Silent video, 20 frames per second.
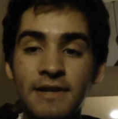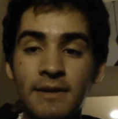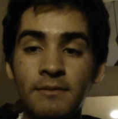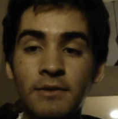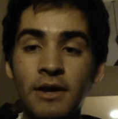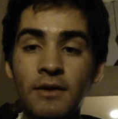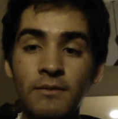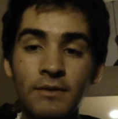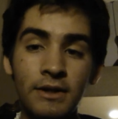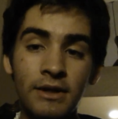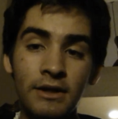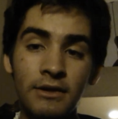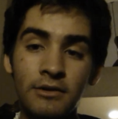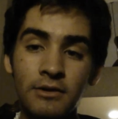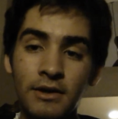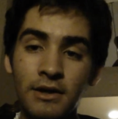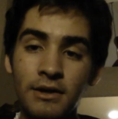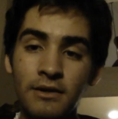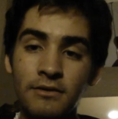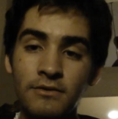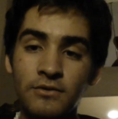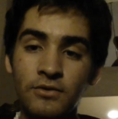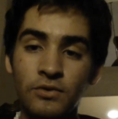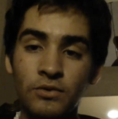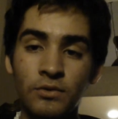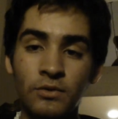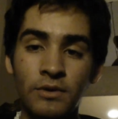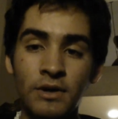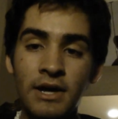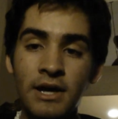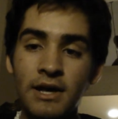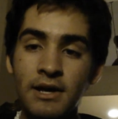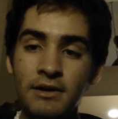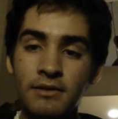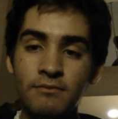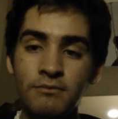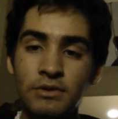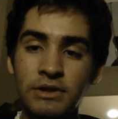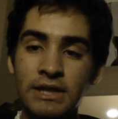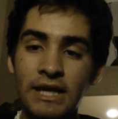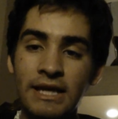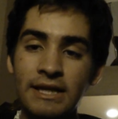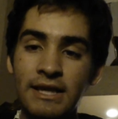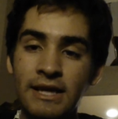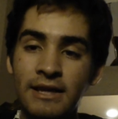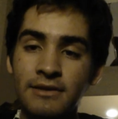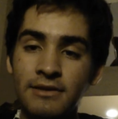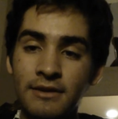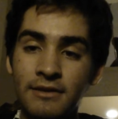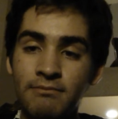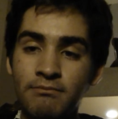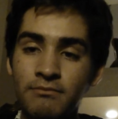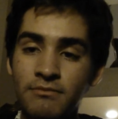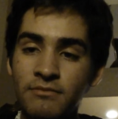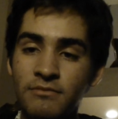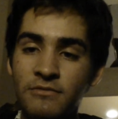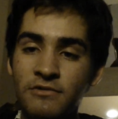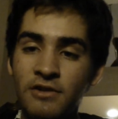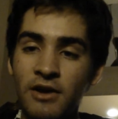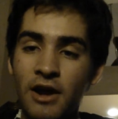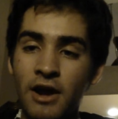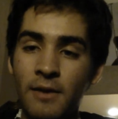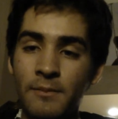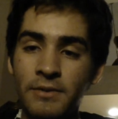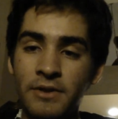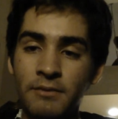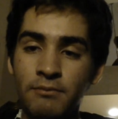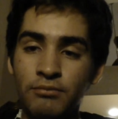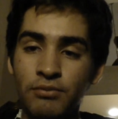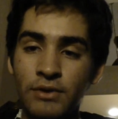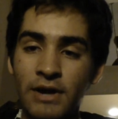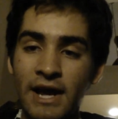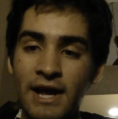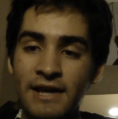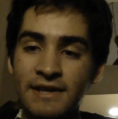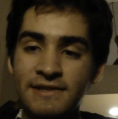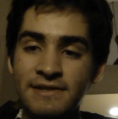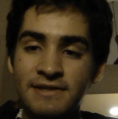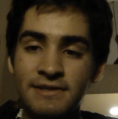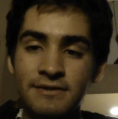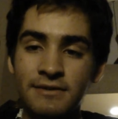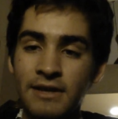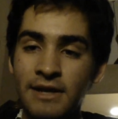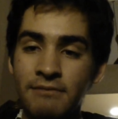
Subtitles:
I'm not really looking to play the top of the brass